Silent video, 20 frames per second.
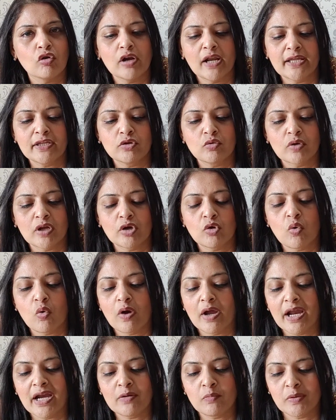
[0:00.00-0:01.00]
you know like you can
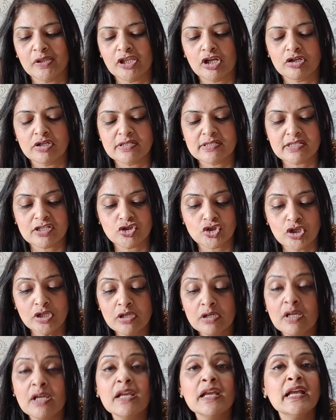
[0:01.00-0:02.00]
go ahead with your
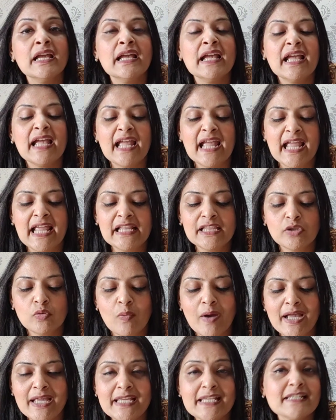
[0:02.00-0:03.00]
decision health
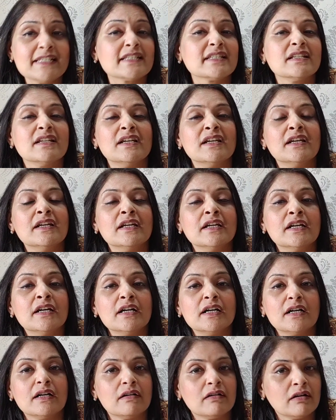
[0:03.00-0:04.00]
wise
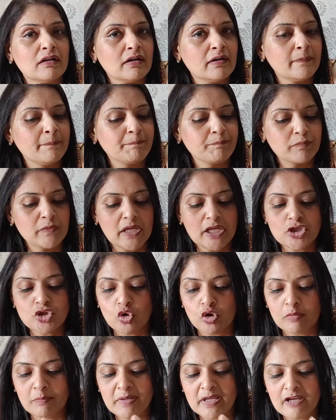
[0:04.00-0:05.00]
um, it's
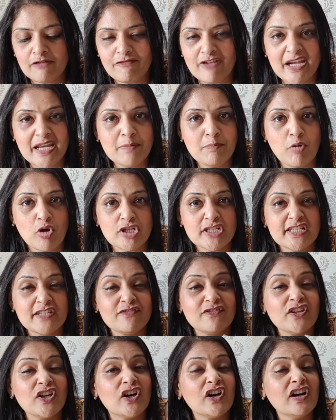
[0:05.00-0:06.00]
going to be a very
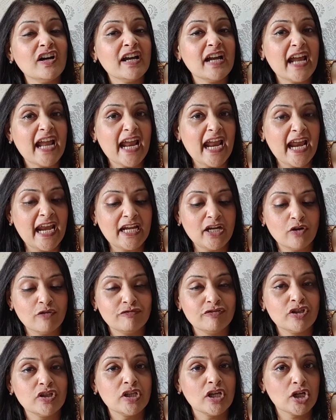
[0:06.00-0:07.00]
positive year end
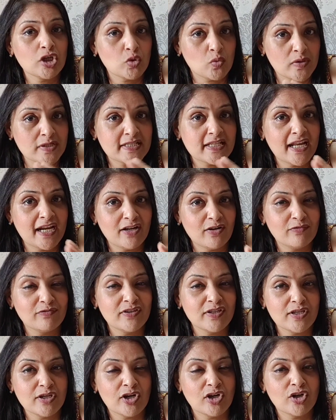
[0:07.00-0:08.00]
of the year towards the end of
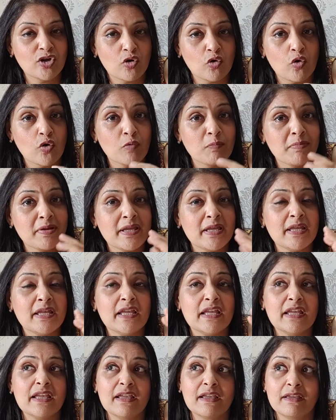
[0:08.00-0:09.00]
the year you're going to
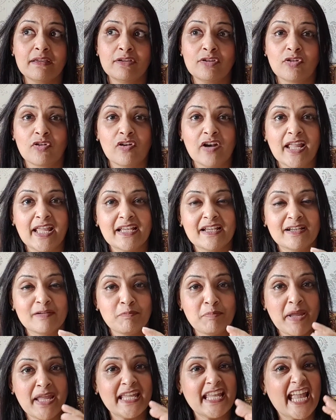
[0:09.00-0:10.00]
be you know like
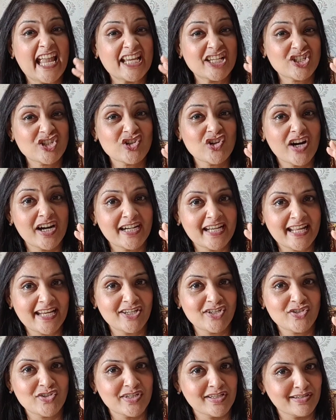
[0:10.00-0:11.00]
paying extra
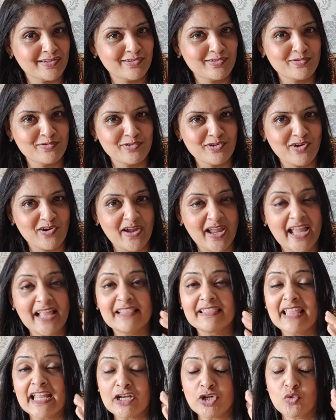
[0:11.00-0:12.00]
attention to your
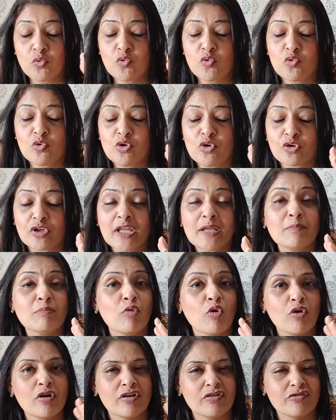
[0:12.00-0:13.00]
health and to looking
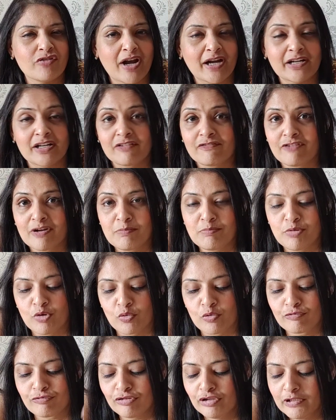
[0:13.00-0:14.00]
more attractive and
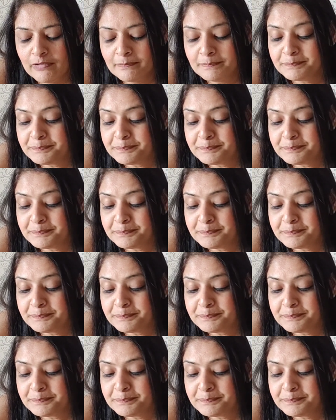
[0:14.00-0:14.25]
beautiful